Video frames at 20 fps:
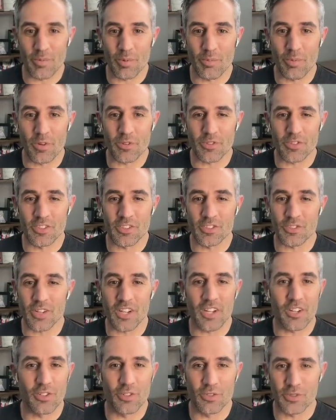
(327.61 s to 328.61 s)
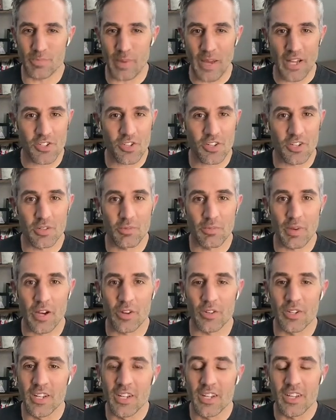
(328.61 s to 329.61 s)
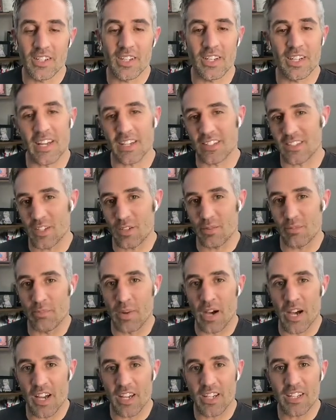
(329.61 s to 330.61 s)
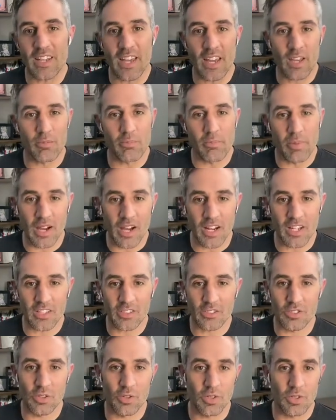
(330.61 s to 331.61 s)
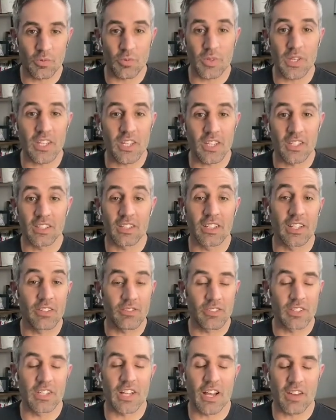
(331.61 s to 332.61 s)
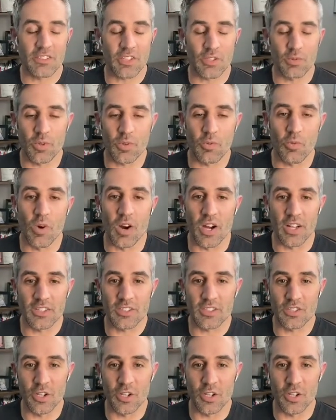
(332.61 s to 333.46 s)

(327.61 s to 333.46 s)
I'm a personal trainer who's passionate about connecting mind and body so that we can live the lives that we want.